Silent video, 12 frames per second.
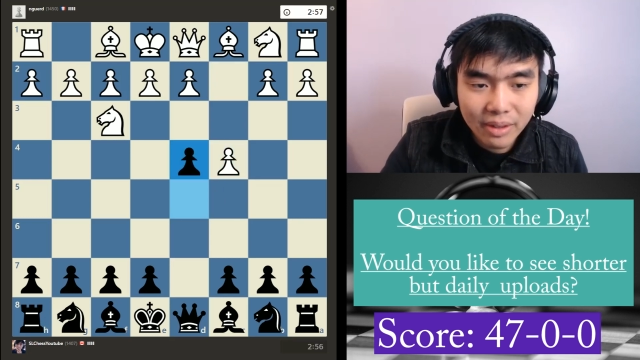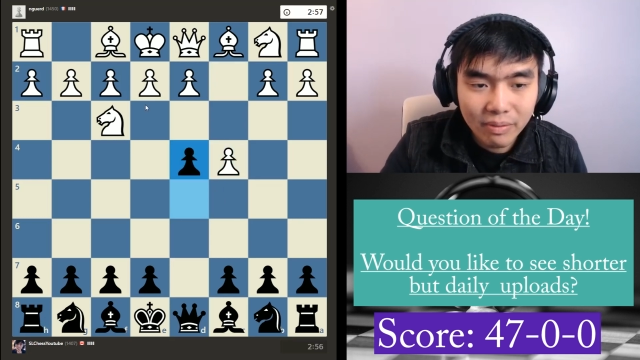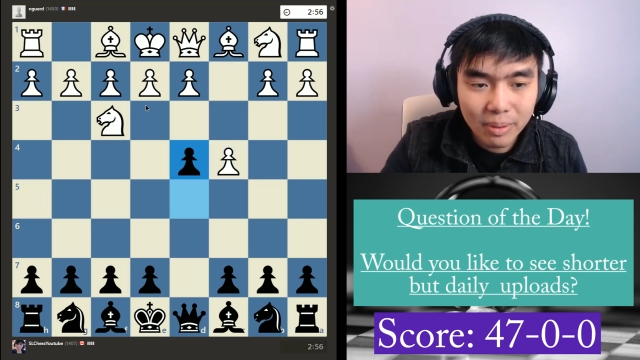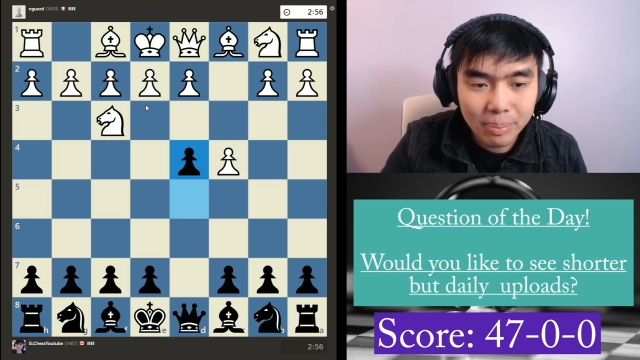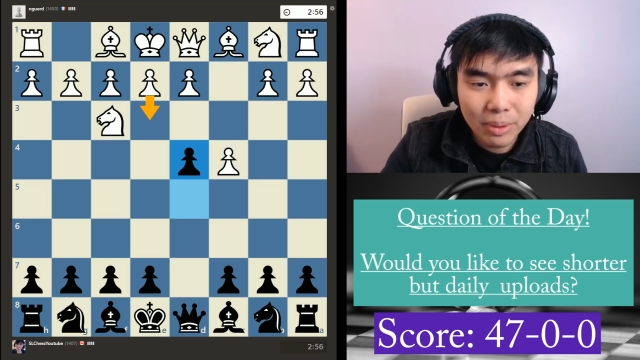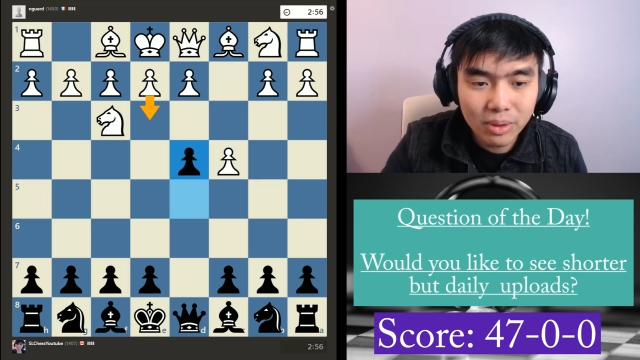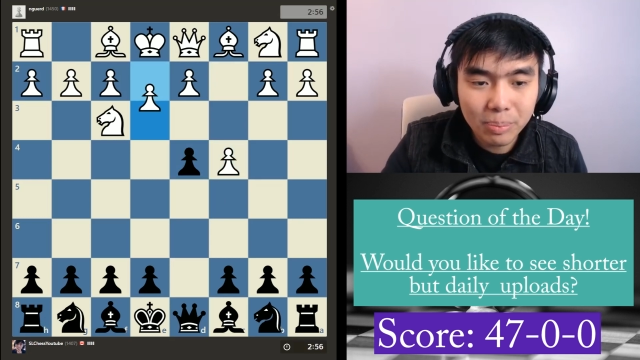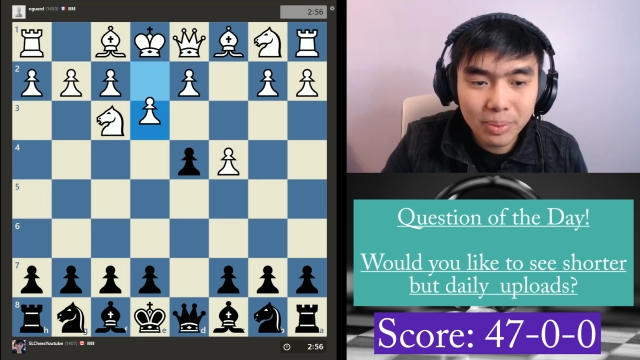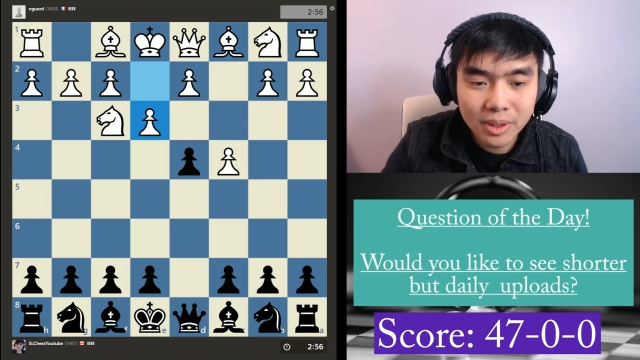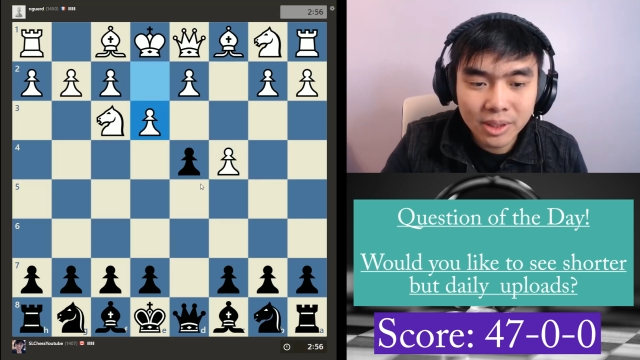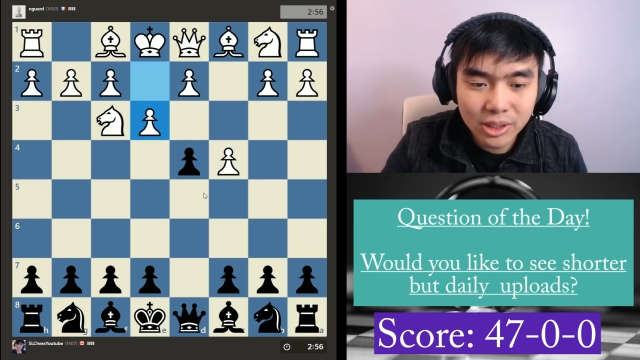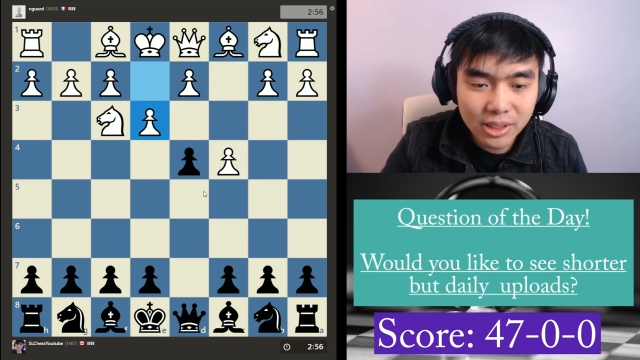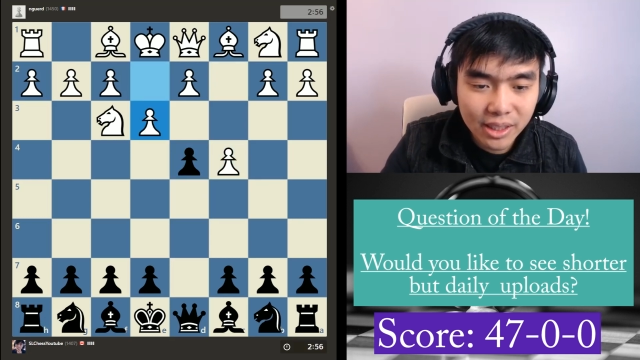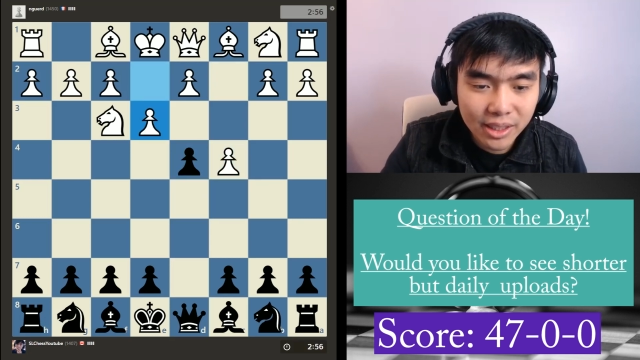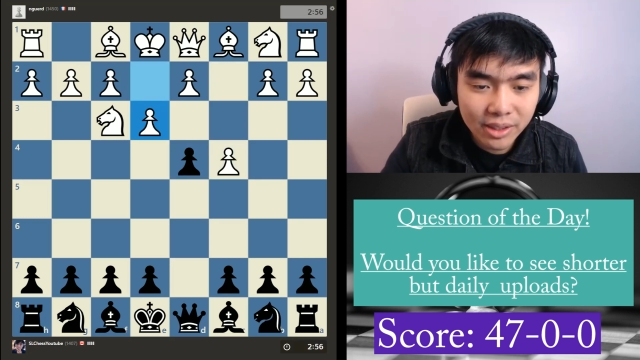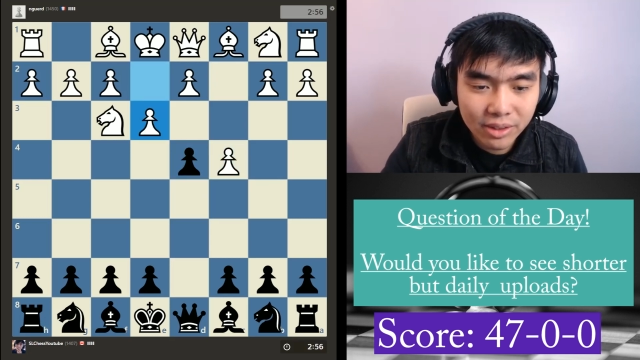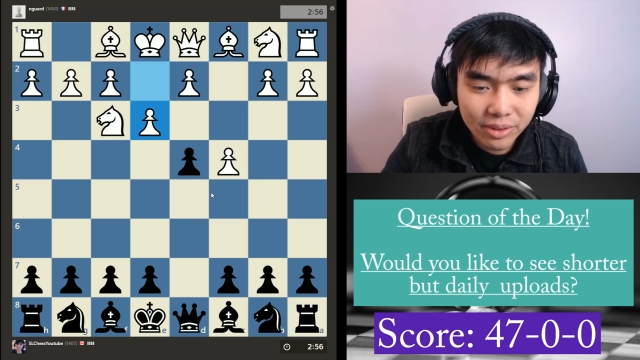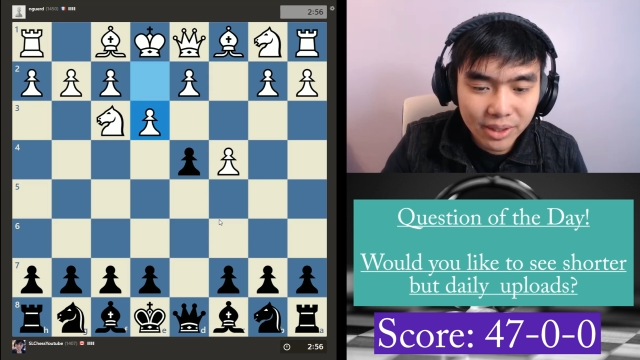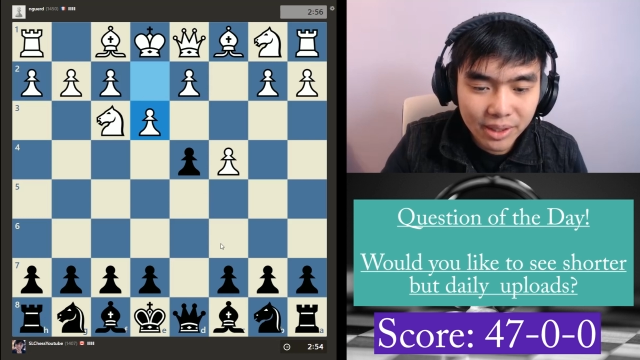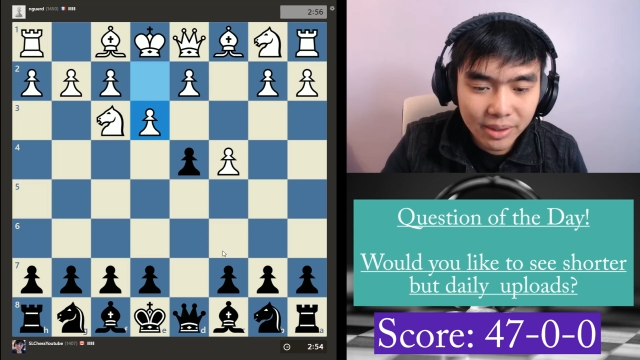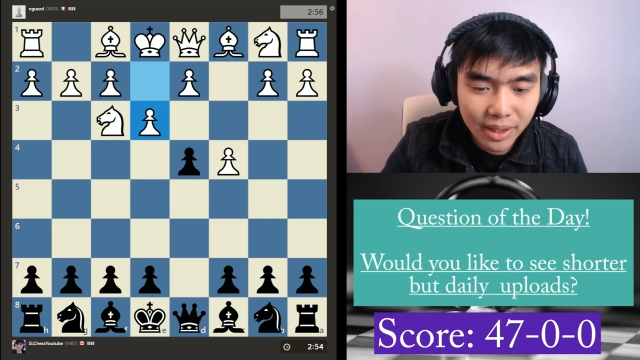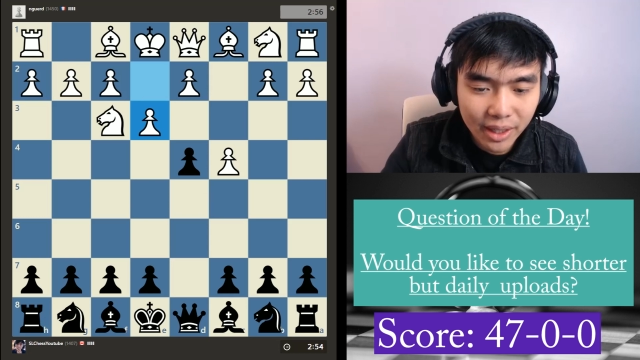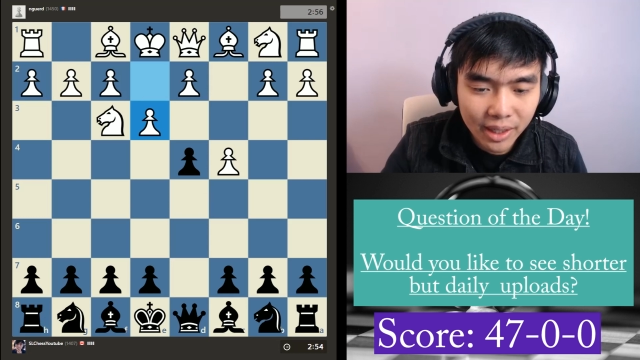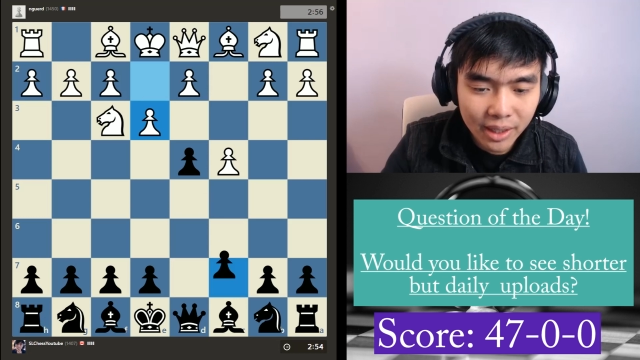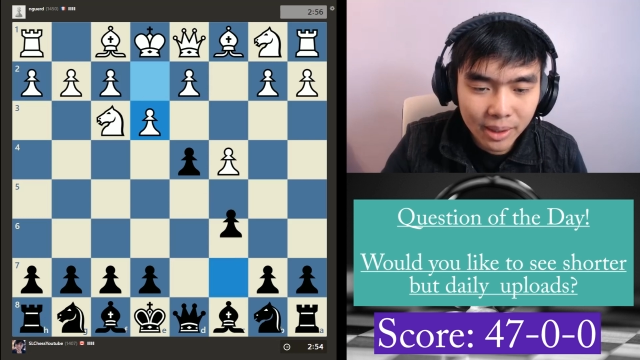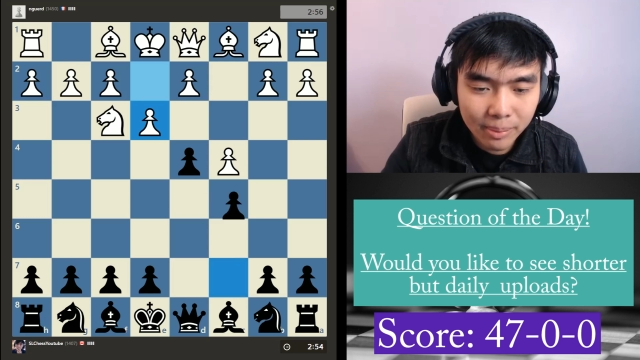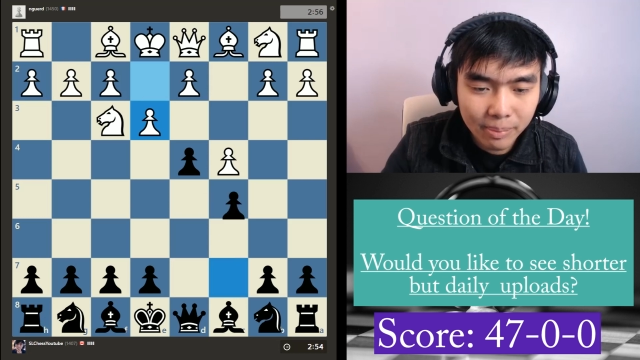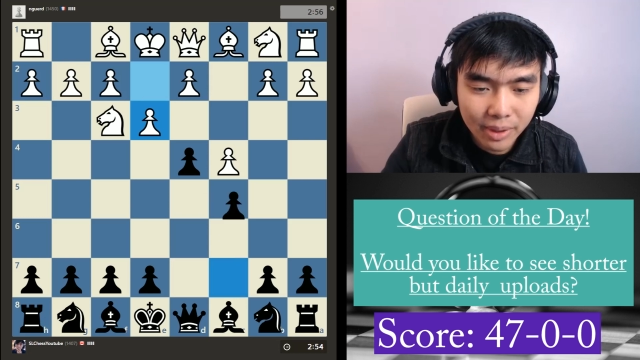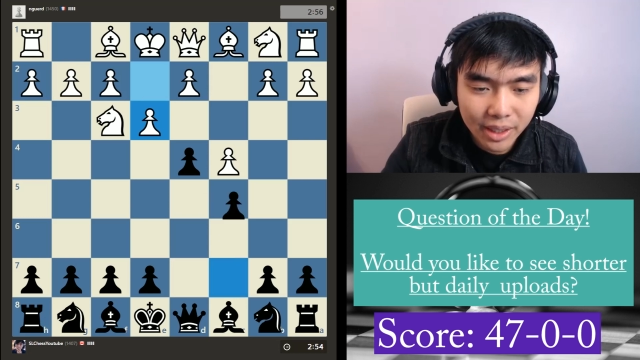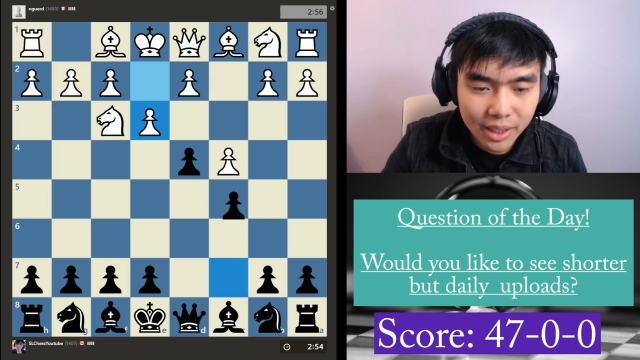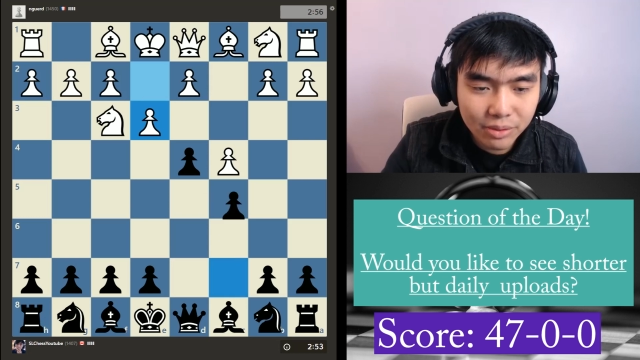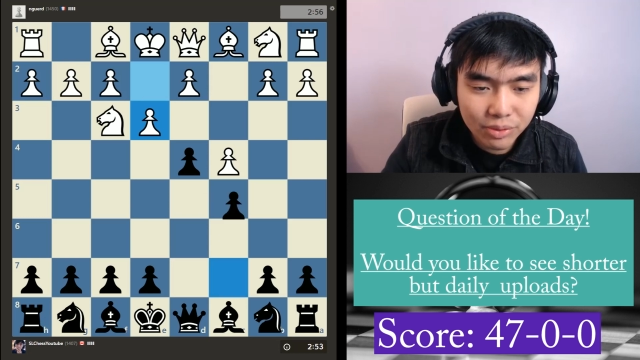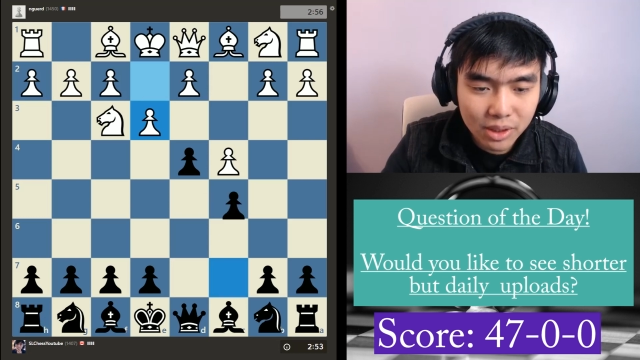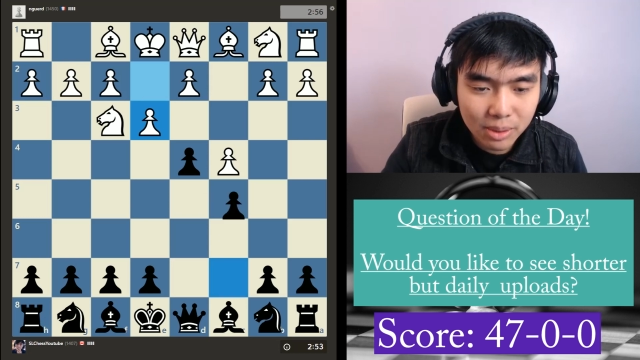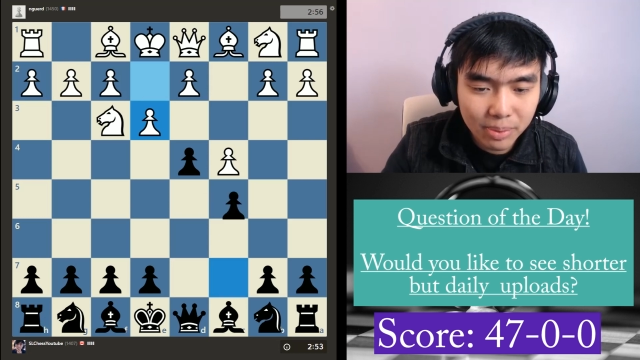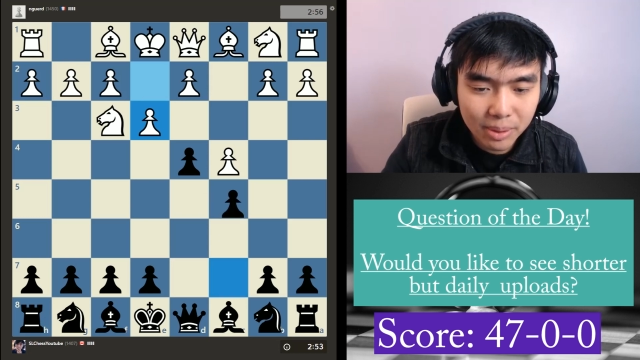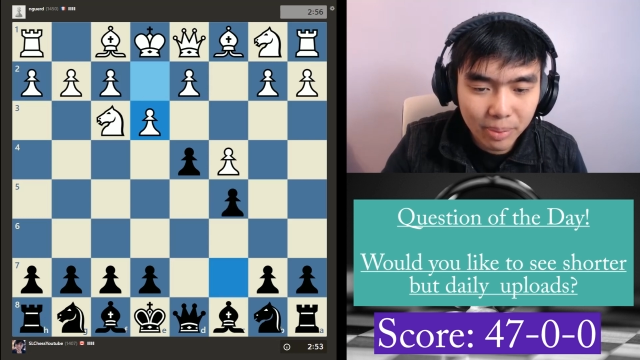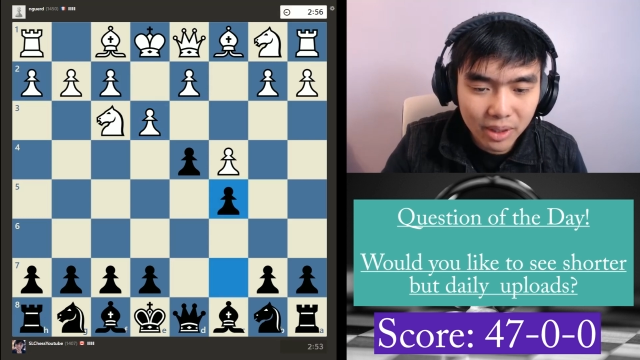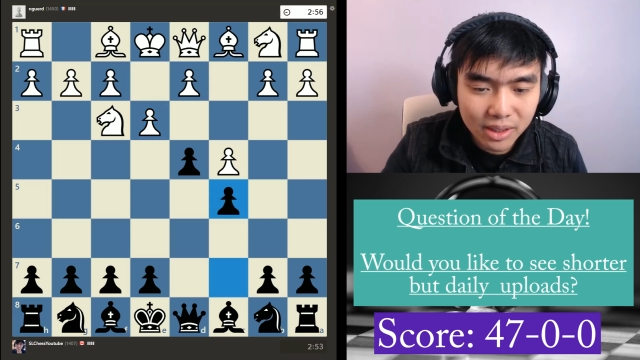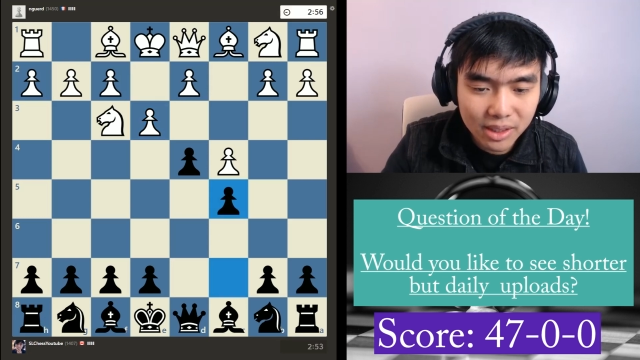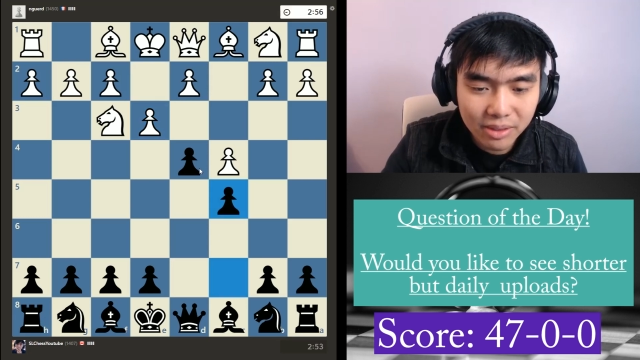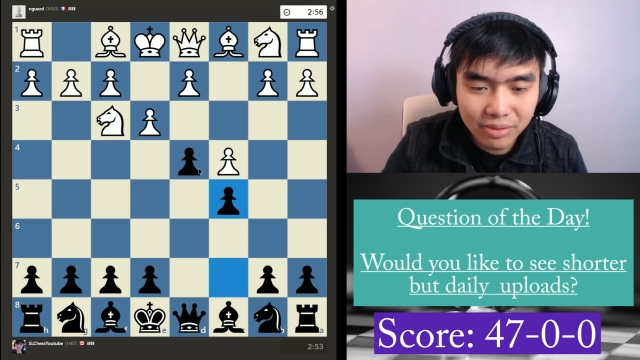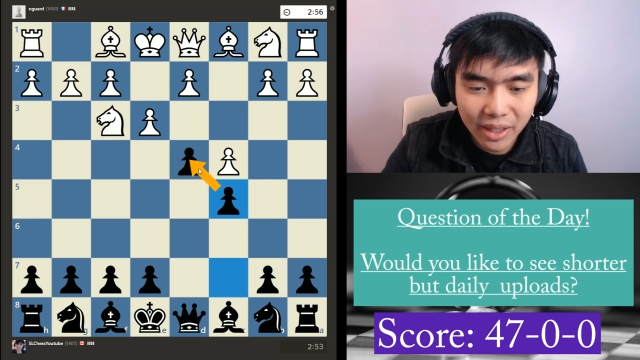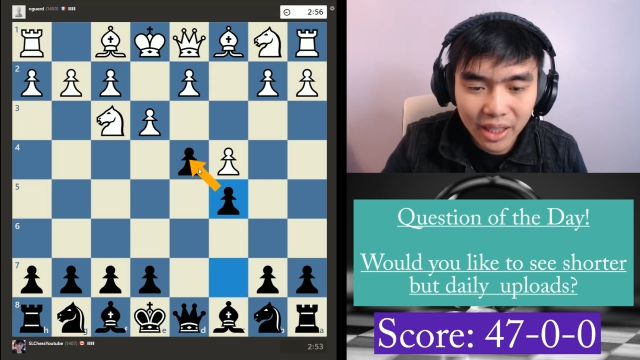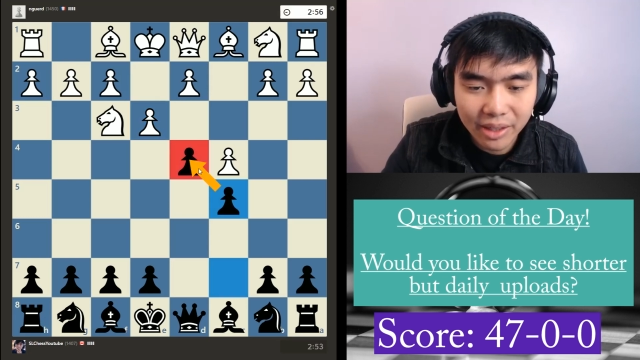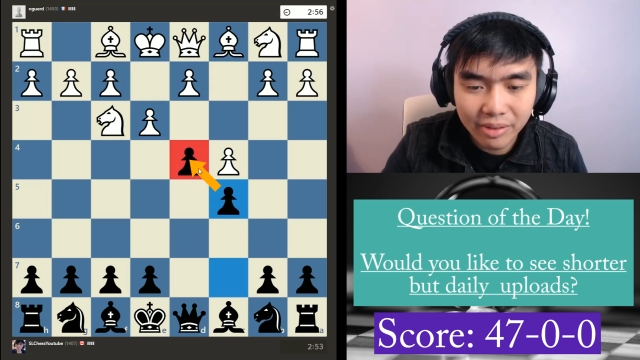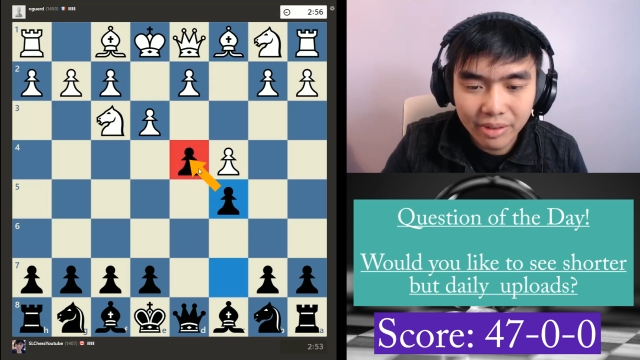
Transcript: If our opponent pushes 83, I guess we just play pawn c5.